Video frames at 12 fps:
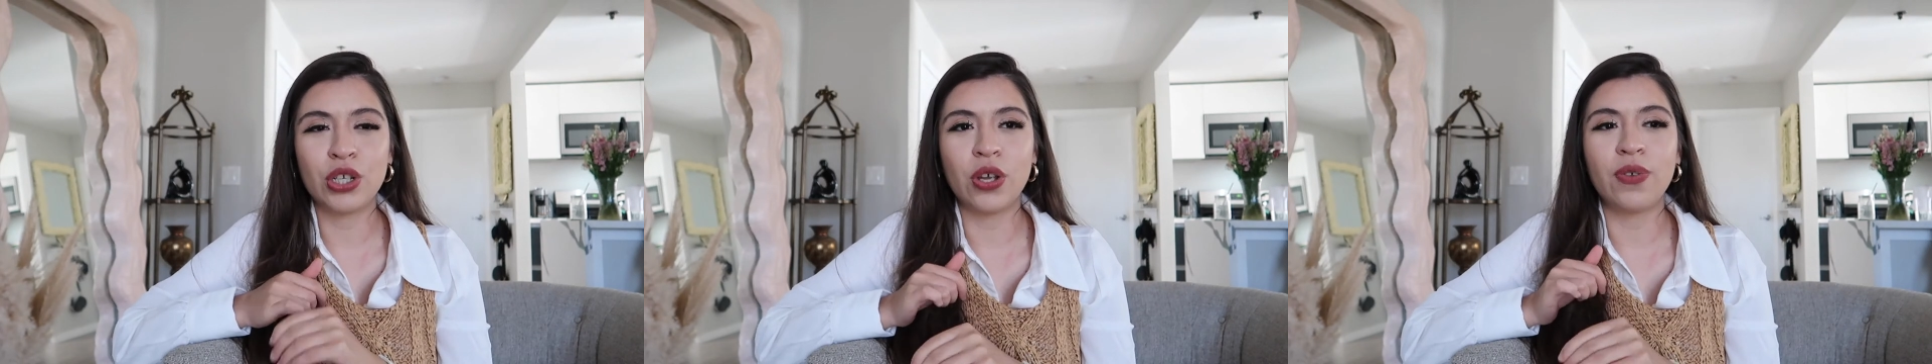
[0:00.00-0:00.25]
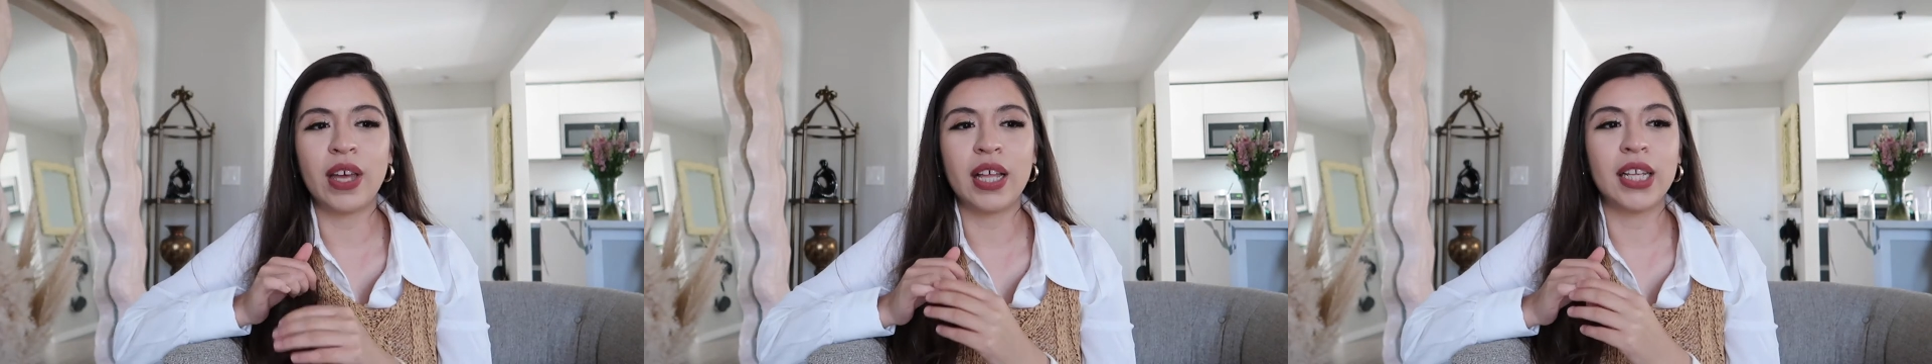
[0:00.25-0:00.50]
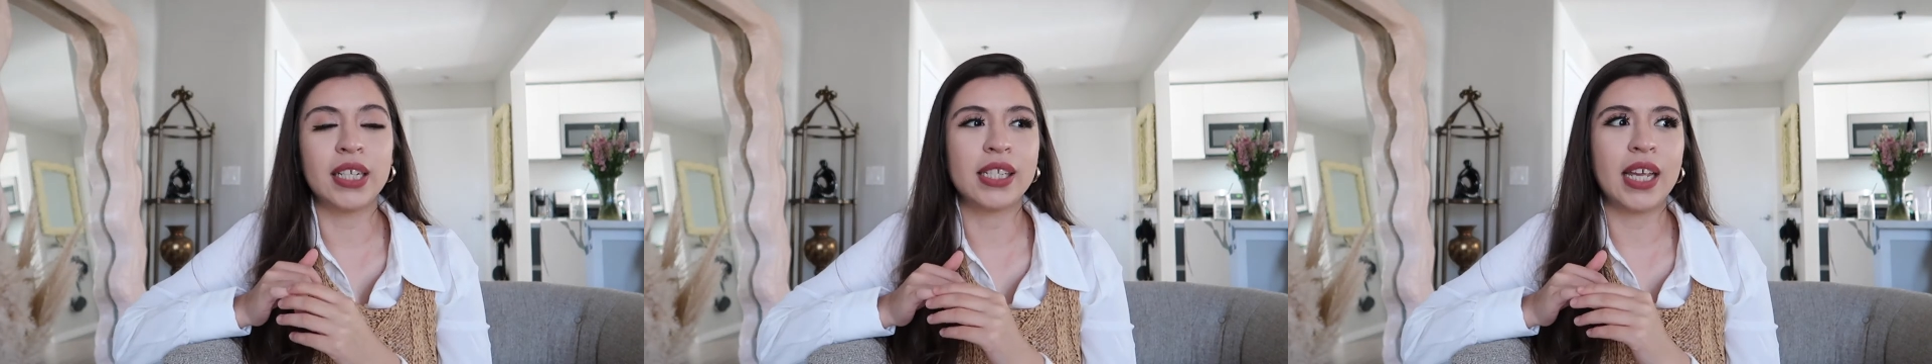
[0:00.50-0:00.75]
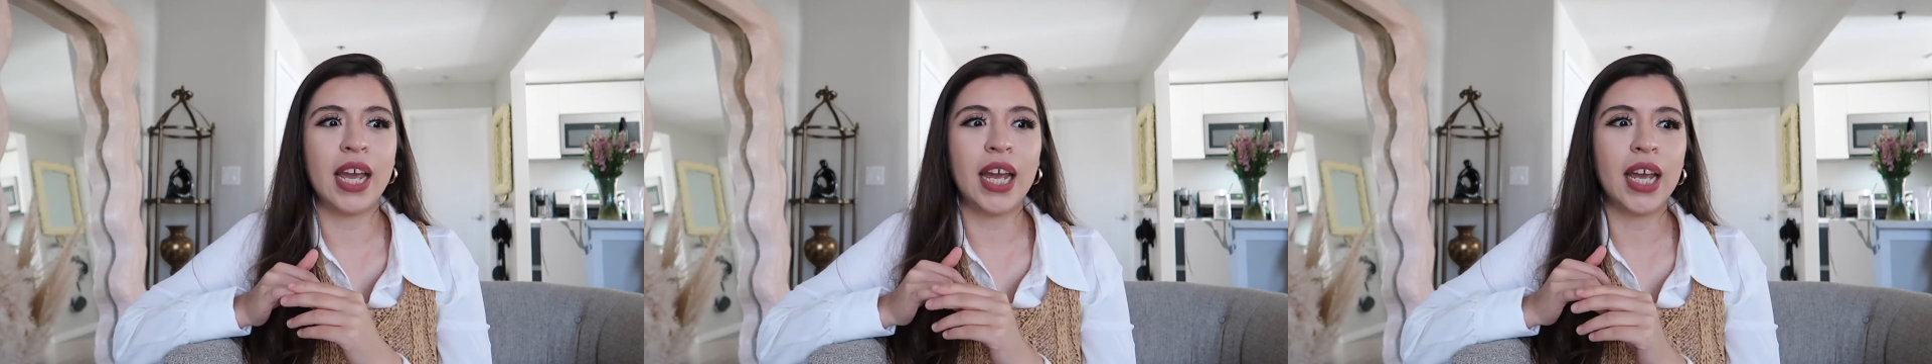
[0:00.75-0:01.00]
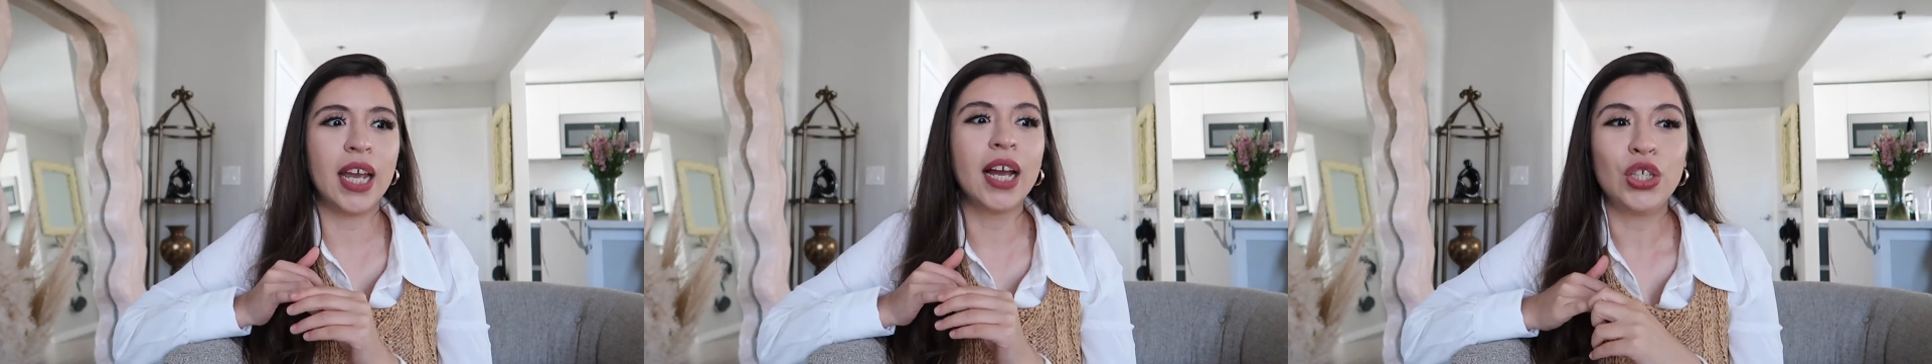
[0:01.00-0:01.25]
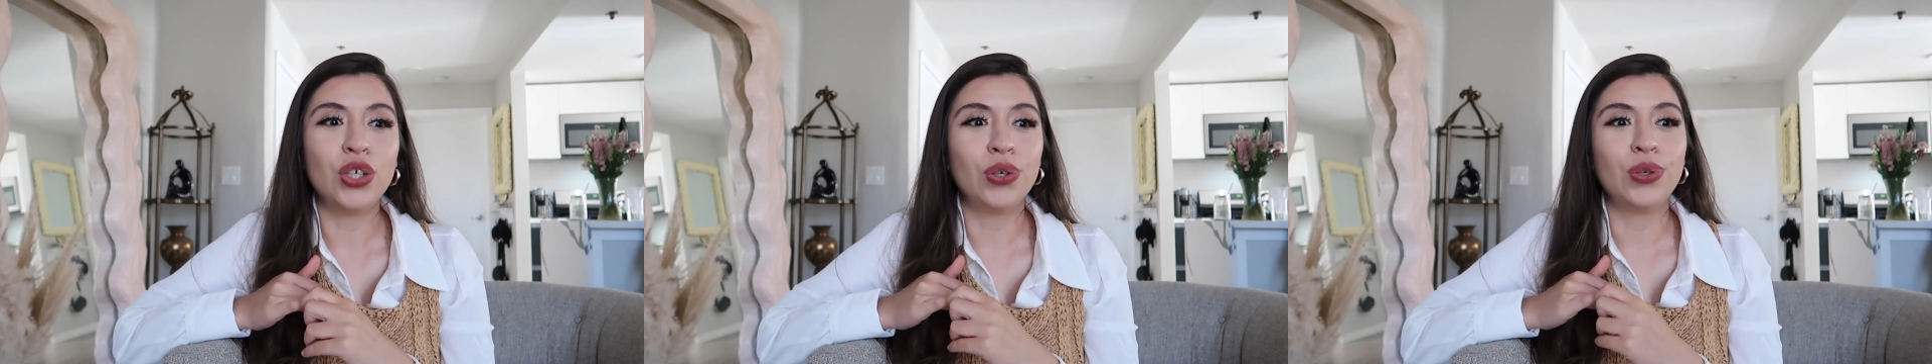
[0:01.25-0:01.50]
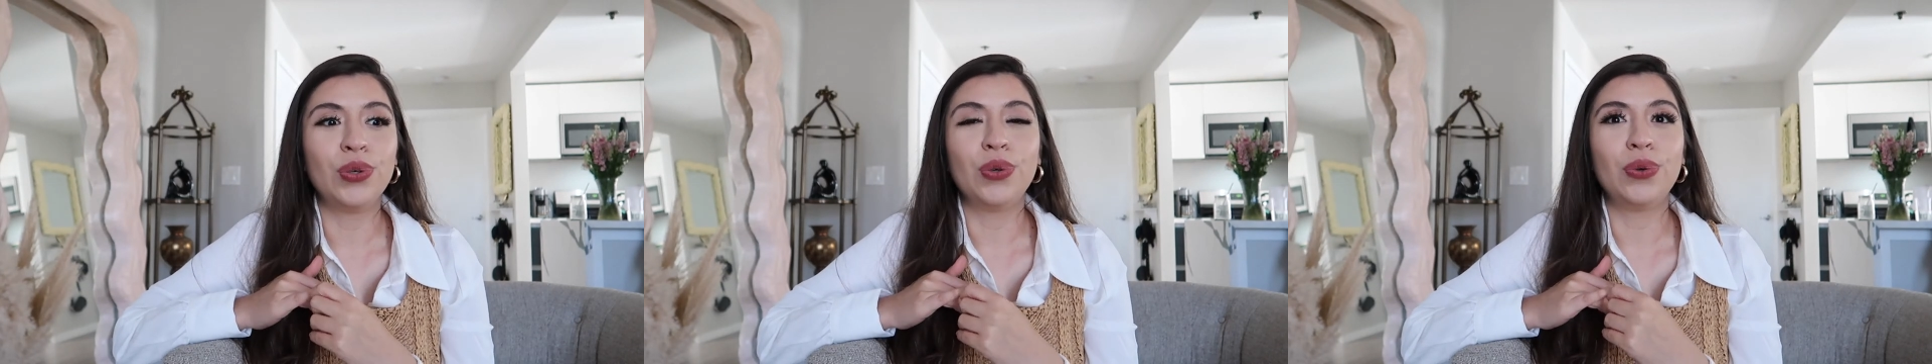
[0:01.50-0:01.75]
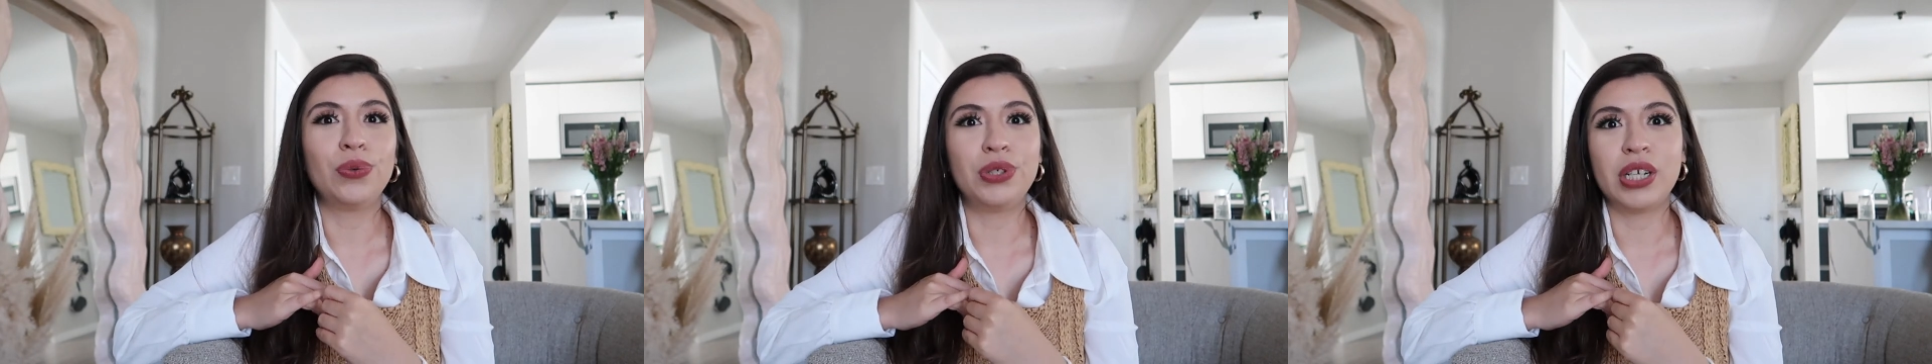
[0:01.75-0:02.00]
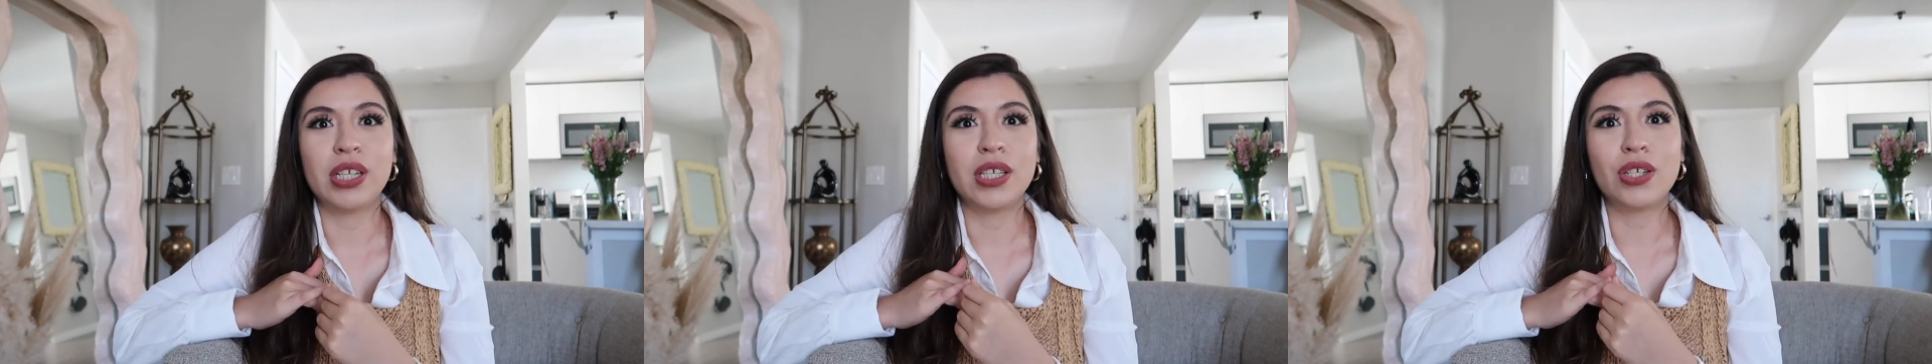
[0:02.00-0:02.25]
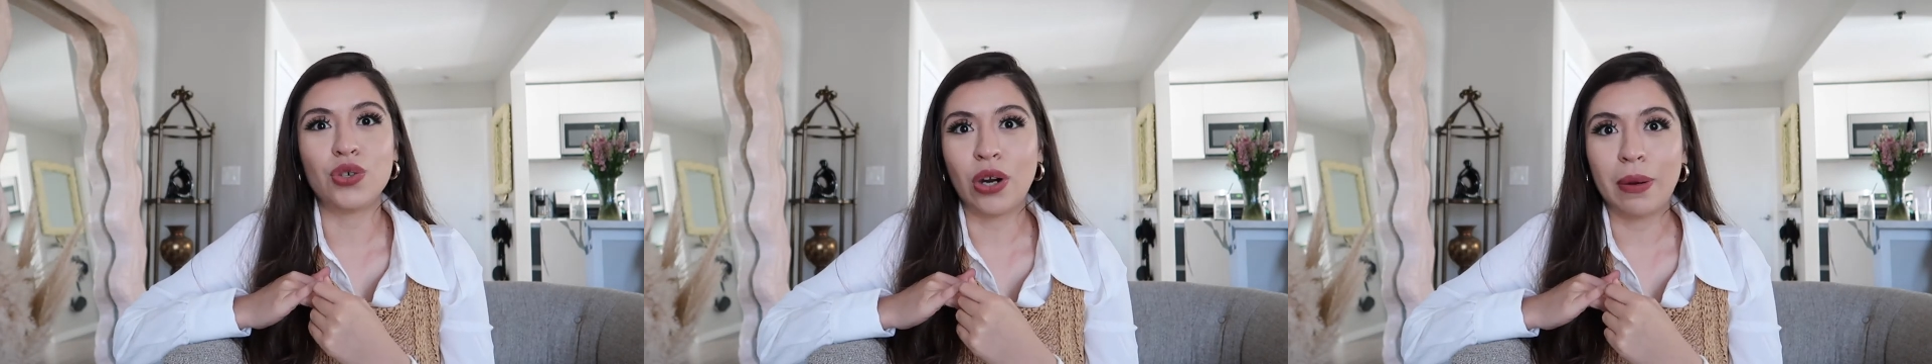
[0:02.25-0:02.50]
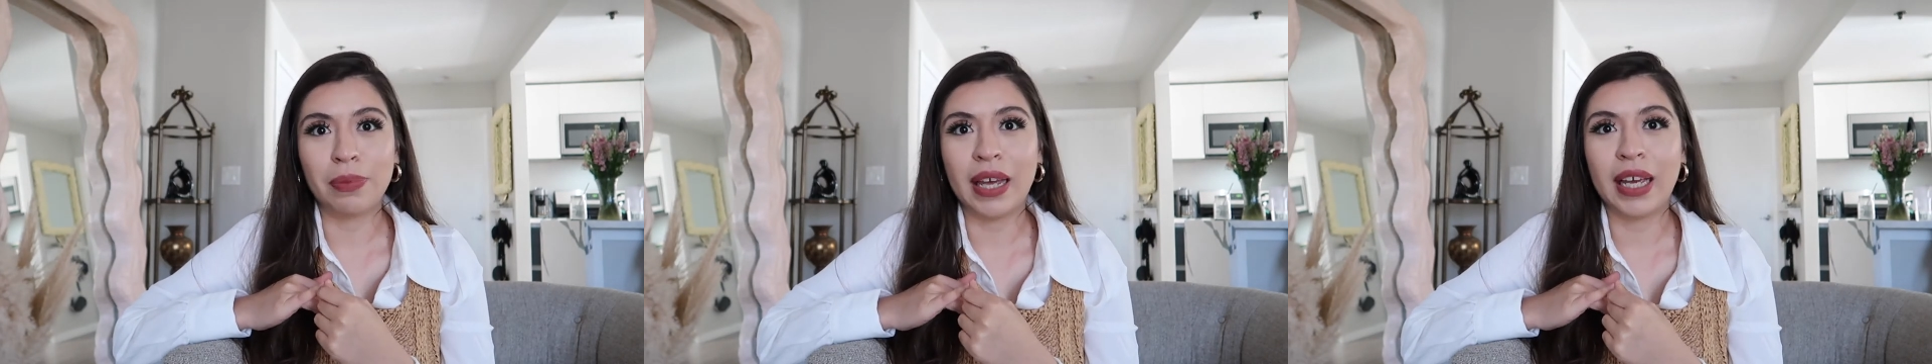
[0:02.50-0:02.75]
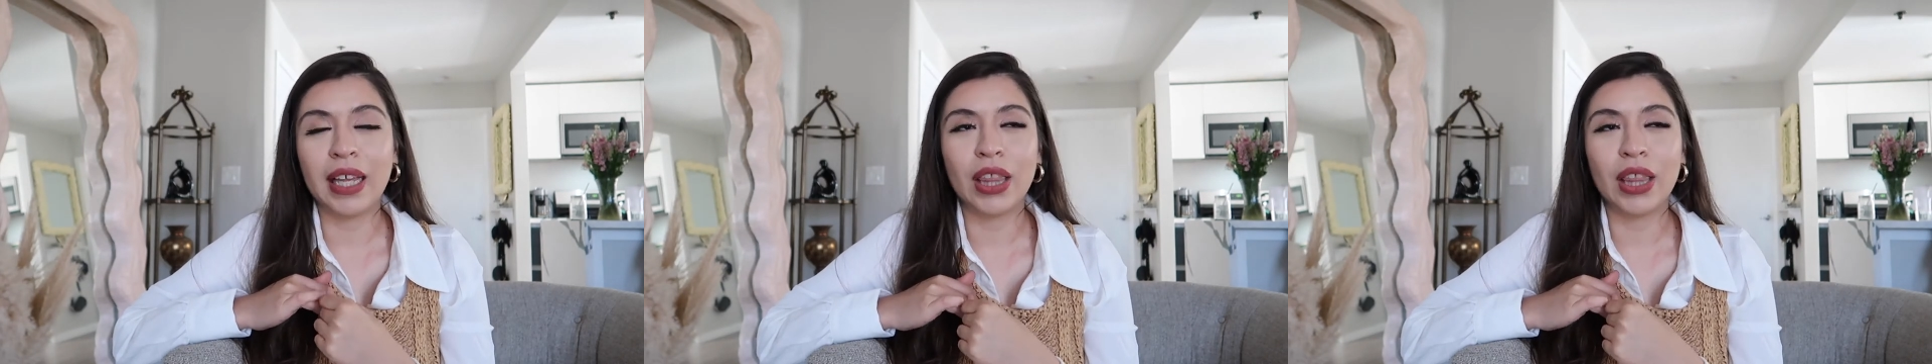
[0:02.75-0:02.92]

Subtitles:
so that let's say you just drop like